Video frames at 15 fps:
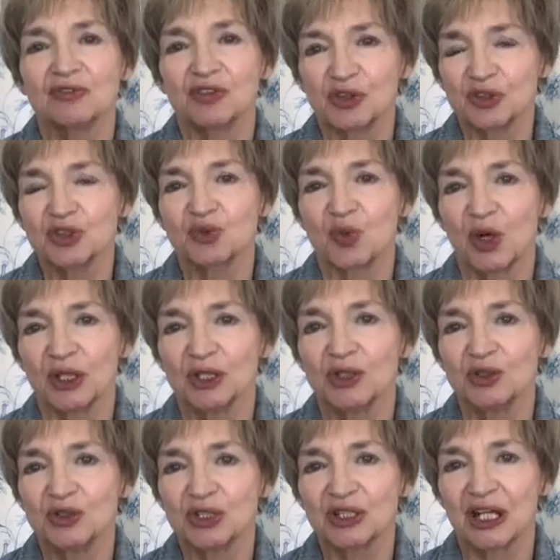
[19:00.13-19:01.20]
first one
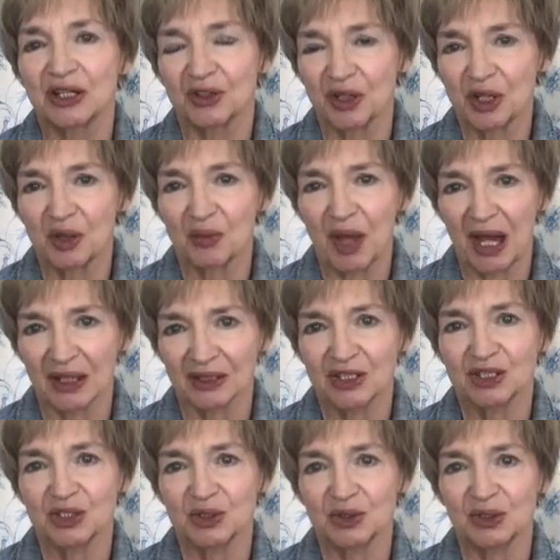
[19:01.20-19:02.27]
newsletter come out
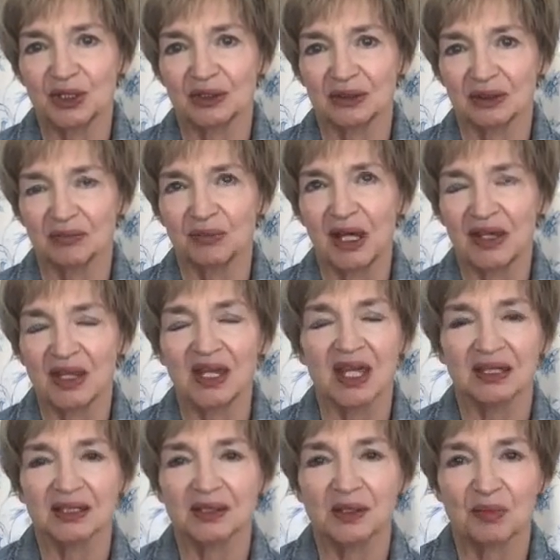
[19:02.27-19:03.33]
soon, and by the
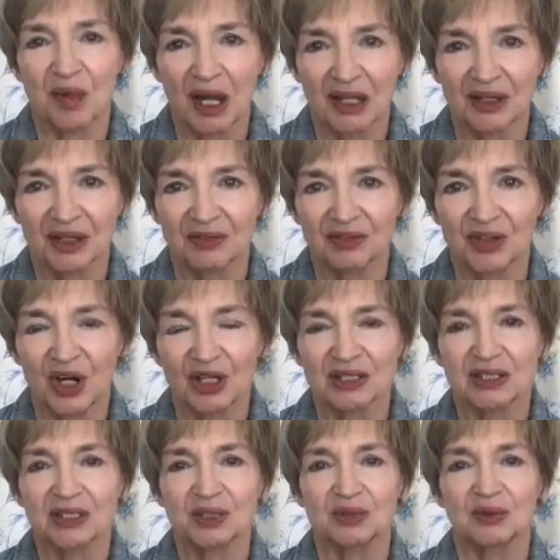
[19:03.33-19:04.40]
end of the month, if not
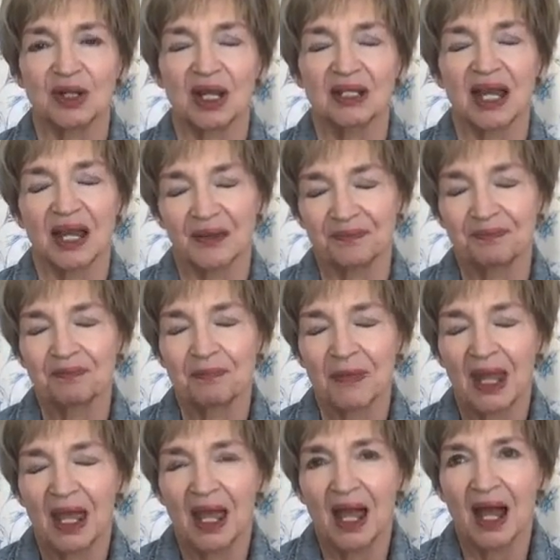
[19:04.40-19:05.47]
soon, yeah.
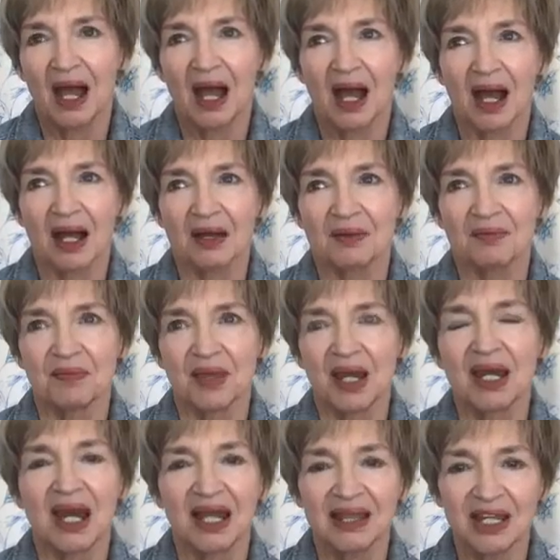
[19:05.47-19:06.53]

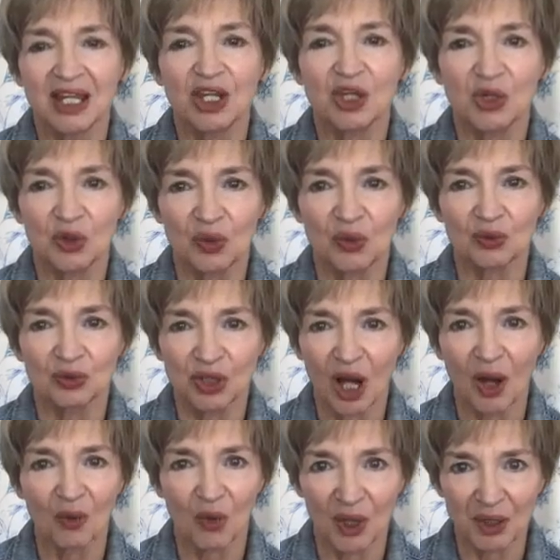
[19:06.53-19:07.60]
And I think you'll
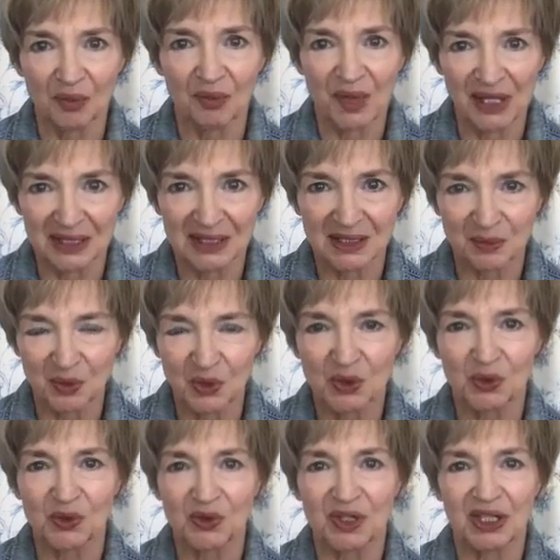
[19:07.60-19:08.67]
not want to miss some
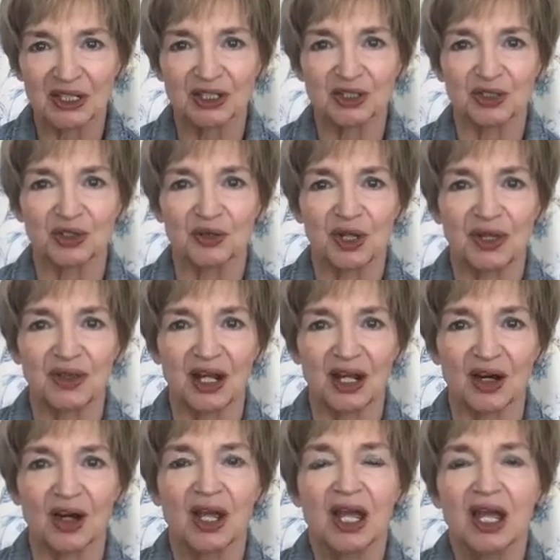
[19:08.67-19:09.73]
cool things that are in
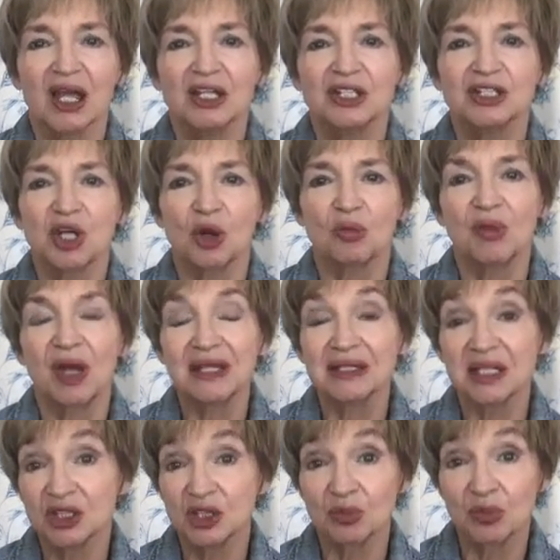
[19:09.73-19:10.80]
there. So
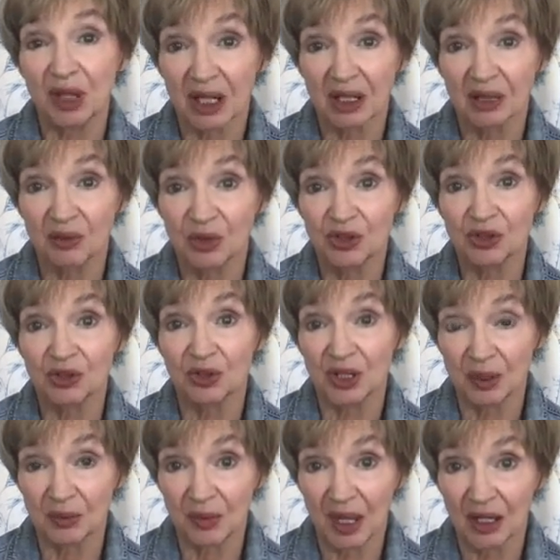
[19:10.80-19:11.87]
message me with your
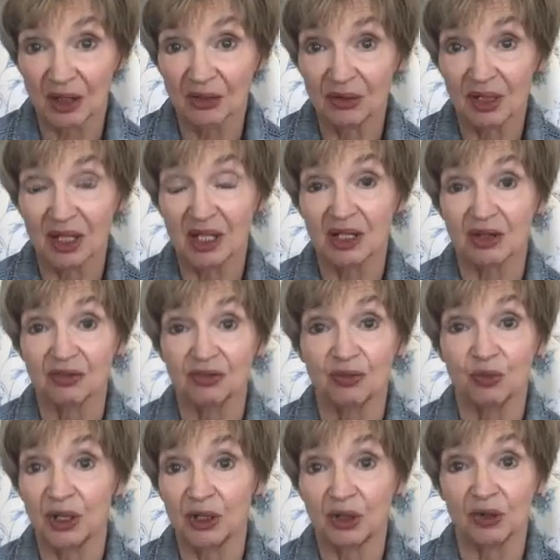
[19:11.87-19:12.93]
email if
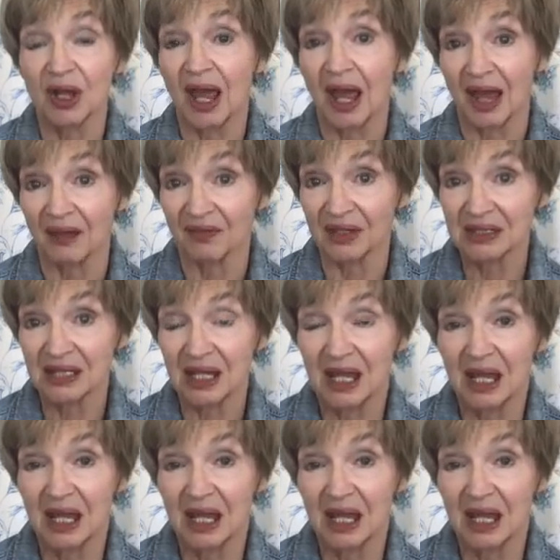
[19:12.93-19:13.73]
we don't have it.